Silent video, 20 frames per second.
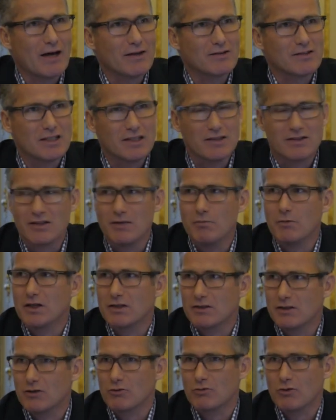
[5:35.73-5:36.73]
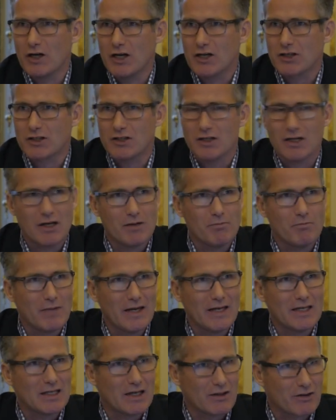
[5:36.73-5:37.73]
I see similar situation in
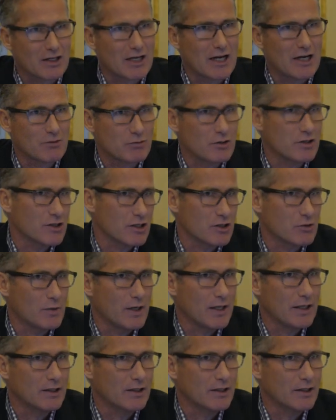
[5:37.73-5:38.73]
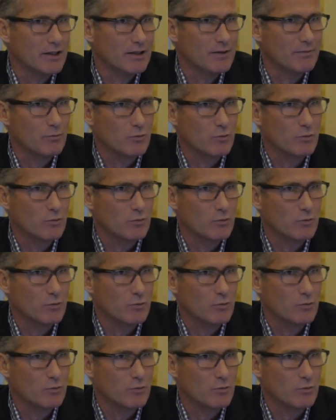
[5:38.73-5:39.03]
many other countries as well.